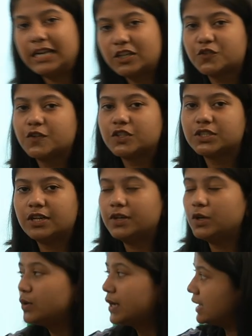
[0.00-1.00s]
let's first
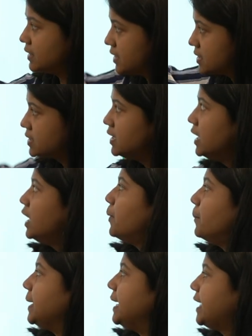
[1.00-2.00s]
have a look at this
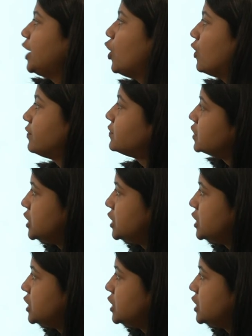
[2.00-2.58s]
meeting of